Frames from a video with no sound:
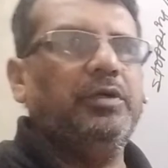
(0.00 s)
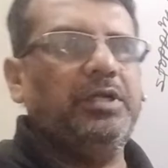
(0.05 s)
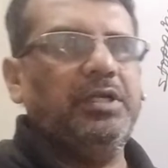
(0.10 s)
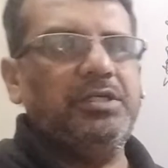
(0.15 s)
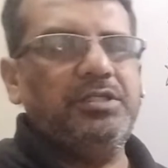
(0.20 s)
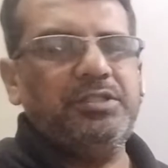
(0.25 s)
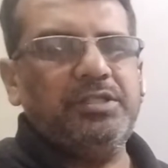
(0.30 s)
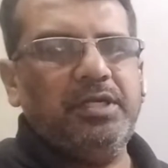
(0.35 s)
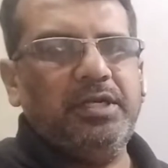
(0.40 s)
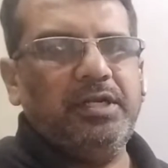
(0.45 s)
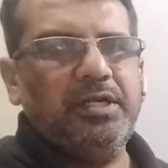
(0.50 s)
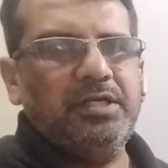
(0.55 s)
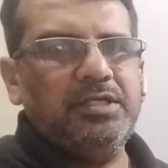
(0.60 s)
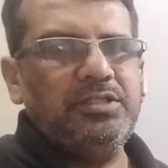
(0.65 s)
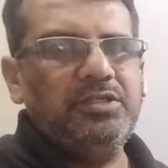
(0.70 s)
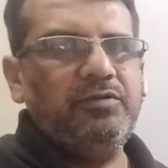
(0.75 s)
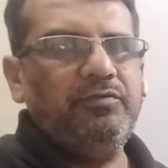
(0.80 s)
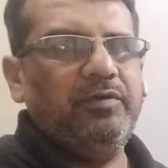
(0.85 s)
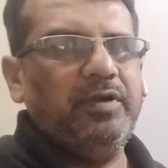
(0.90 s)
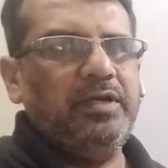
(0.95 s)
potential
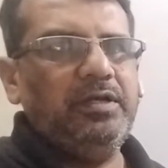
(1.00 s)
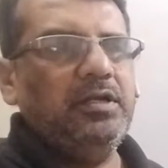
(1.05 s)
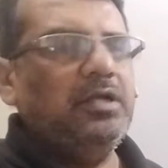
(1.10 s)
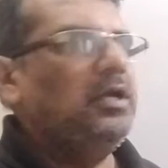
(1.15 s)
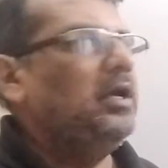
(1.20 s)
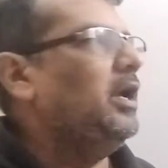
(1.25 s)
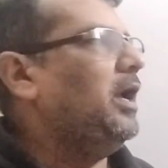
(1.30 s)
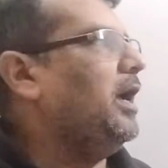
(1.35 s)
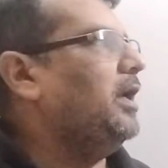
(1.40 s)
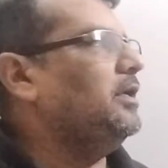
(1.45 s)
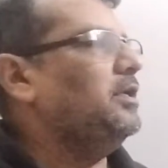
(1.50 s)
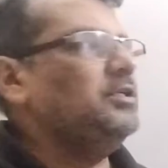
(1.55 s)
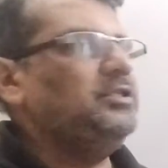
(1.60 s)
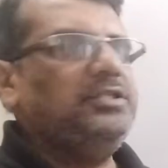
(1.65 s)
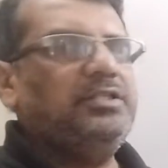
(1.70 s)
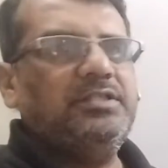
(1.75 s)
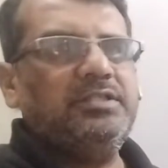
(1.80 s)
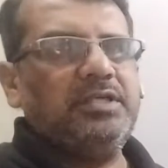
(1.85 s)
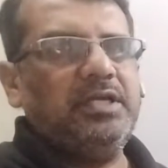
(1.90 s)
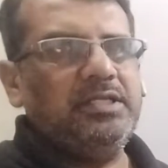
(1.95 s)
energy when
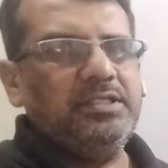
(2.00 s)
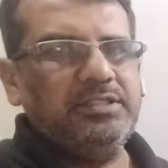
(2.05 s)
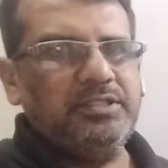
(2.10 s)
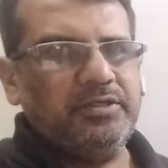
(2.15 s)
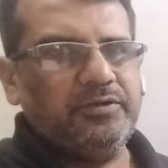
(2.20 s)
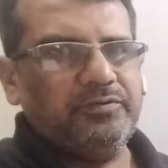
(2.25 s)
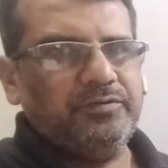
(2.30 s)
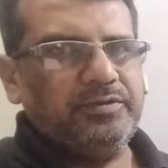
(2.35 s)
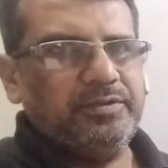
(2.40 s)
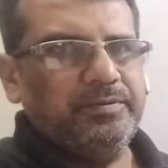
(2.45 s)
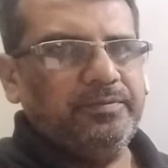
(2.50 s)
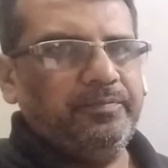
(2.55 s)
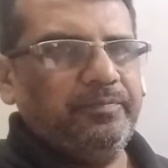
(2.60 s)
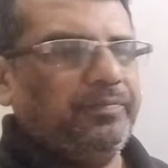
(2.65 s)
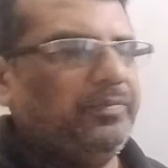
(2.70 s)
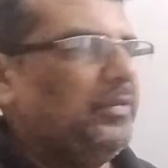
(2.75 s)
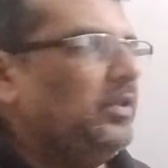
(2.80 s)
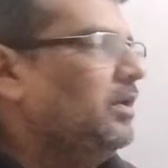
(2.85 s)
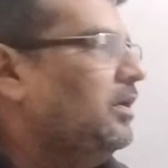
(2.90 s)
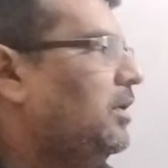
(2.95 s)
energy is conserved.
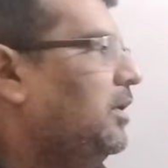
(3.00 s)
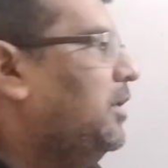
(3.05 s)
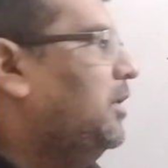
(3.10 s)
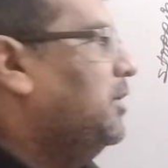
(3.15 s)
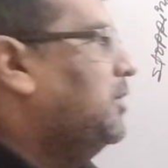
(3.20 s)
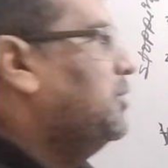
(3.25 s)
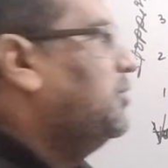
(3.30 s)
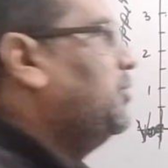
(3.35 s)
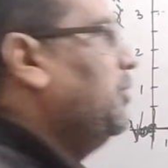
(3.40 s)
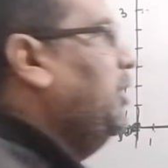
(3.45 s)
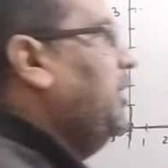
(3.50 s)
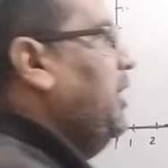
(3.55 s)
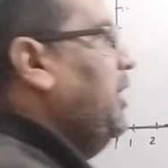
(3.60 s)
So